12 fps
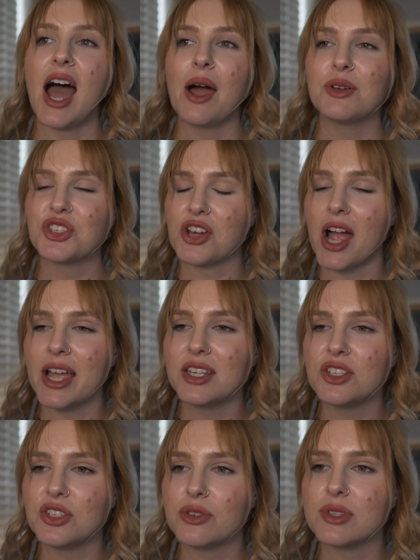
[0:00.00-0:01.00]
I was
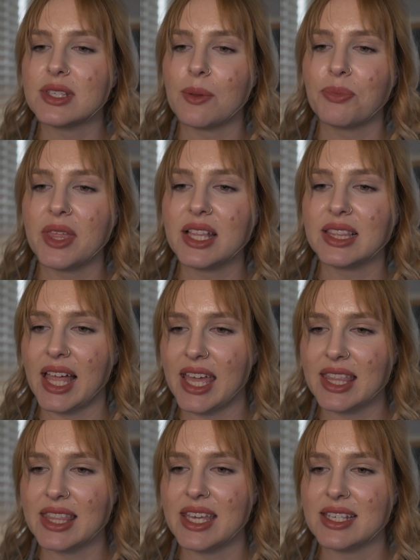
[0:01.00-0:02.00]
trying to do something
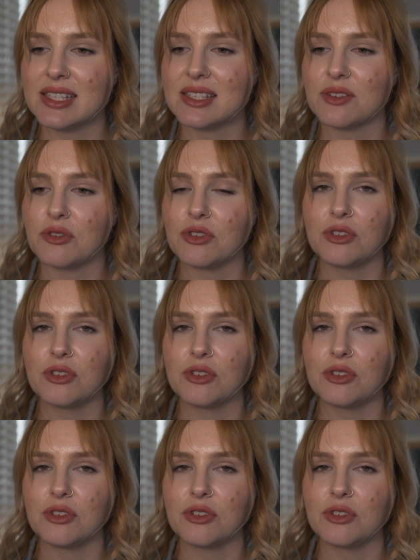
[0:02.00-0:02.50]
like this